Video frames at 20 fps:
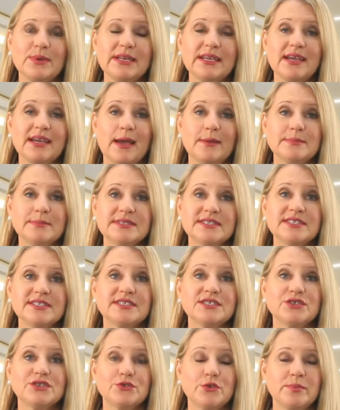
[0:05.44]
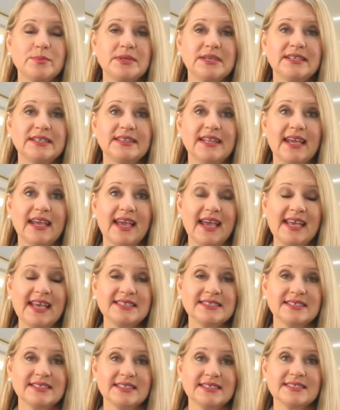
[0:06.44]
it comes to distributing their
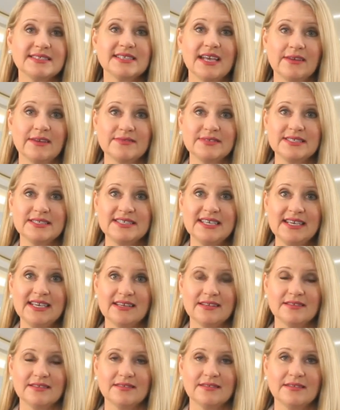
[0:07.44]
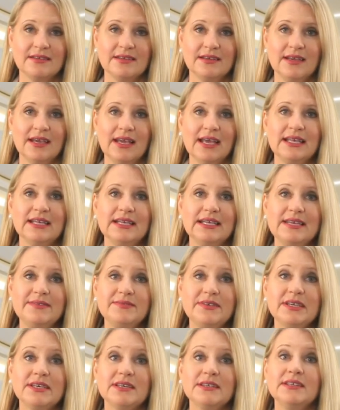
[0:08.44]
assets after death.
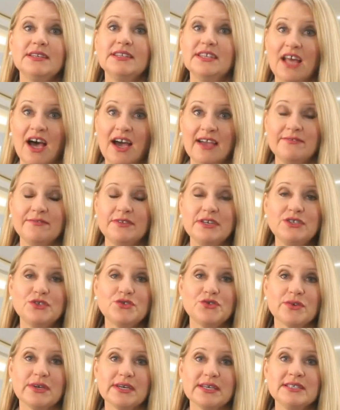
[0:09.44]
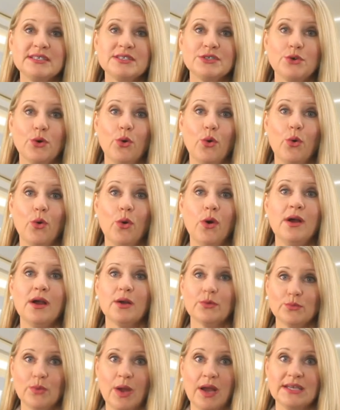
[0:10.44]
Leaving a life interest or a
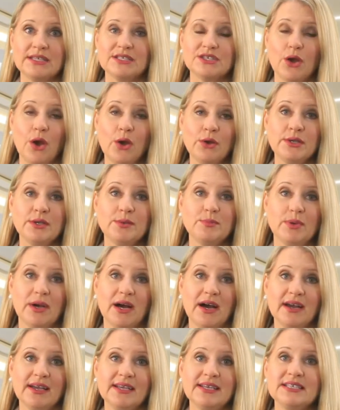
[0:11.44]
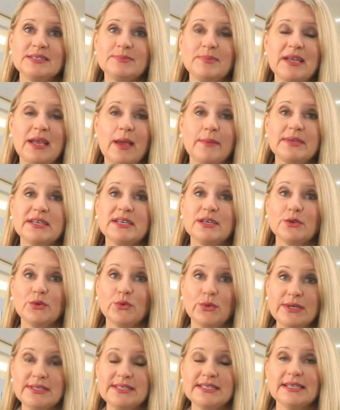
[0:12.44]
right to occupy is becoming
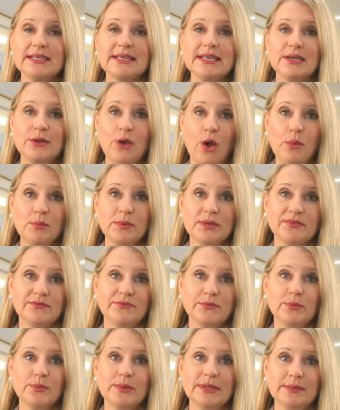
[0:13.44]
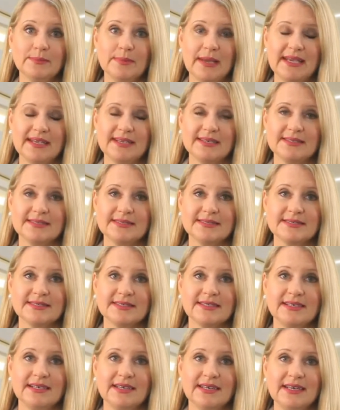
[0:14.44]
increasingly common for will makers.
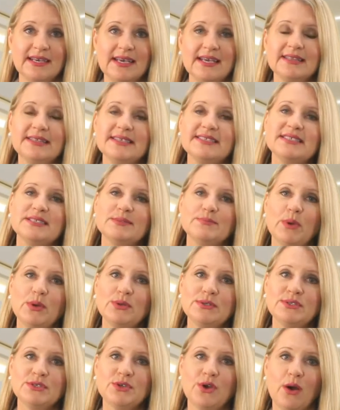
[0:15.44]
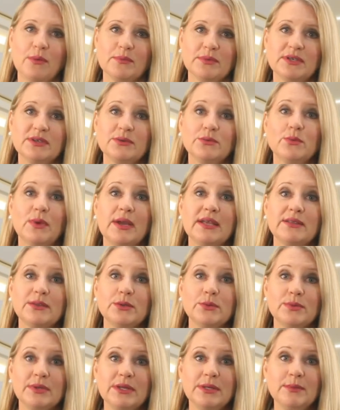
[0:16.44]
This is most common when the
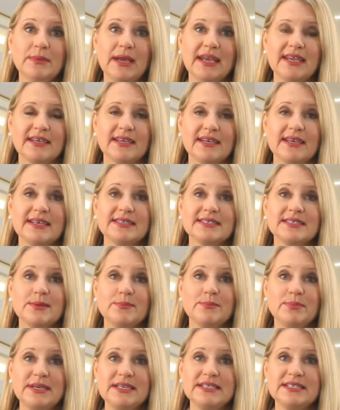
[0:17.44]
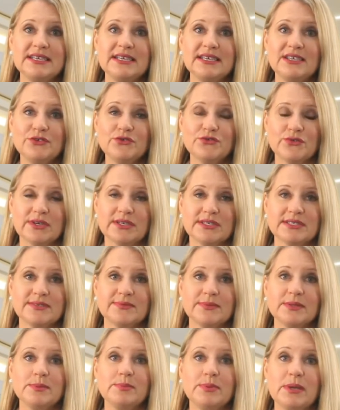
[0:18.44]
will maker has competing interests
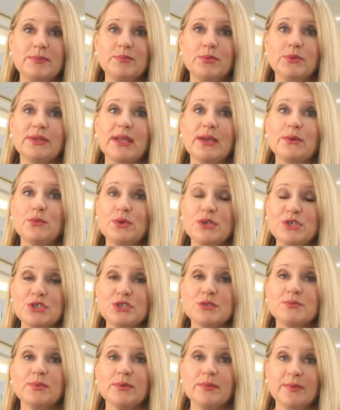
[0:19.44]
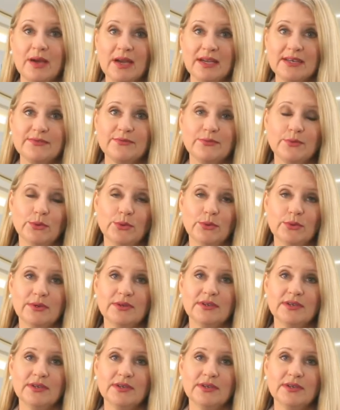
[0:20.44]
for the people they wish to provide for.